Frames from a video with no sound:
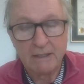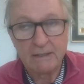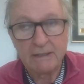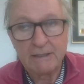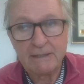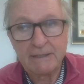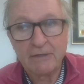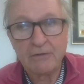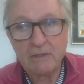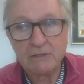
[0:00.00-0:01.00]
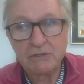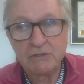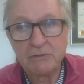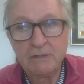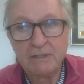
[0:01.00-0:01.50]
Another
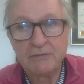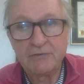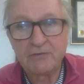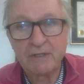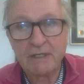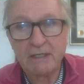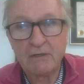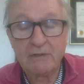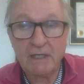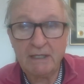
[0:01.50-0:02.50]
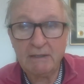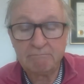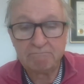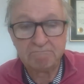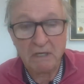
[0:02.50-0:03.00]
issue is, okay,
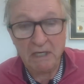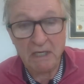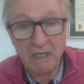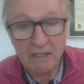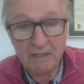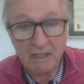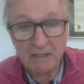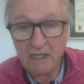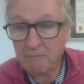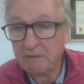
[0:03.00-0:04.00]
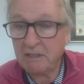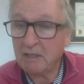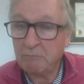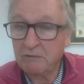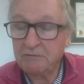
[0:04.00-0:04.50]
hey, I like that
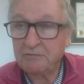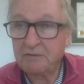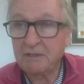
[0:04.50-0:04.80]
copycat, Bruce.